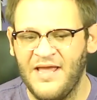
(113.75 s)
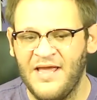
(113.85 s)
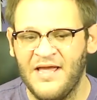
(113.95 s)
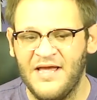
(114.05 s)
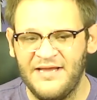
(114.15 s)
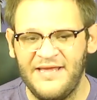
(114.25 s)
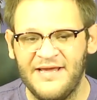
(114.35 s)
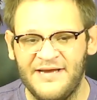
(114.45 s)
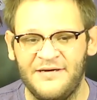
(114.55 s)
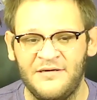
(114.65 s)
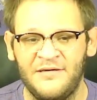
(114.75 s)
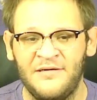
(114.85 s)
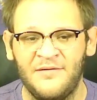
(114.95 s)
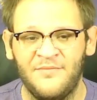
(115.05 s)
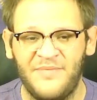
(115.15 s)
Again,
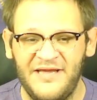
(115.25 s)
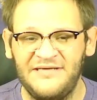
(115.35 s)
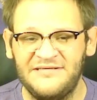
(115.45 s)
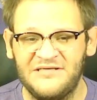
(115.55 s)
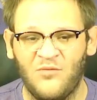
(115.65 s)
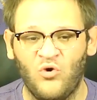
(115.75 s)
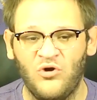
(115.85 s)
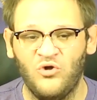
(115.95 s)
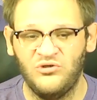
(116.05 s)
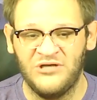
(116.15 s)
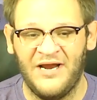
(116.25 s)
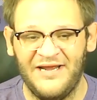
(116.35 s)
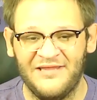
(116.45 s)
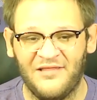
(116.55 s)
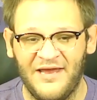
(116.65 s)
being someone who's not
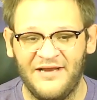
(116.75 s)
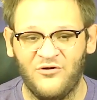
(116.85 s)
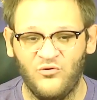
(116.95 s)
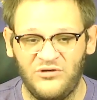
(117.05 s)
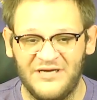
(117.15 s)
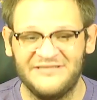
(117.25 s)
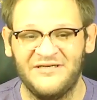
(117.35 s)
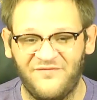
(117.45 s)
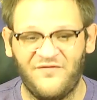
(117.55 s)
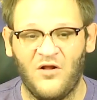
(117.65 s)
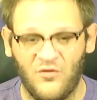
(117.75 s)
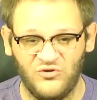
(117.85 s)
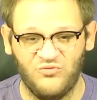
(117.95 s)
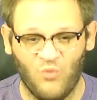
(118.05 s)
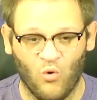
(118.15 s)
athletic, who doesn't follow
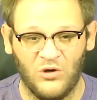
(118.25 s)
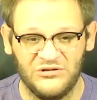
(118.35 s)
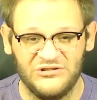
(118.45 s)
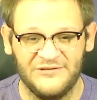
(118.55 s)
sports,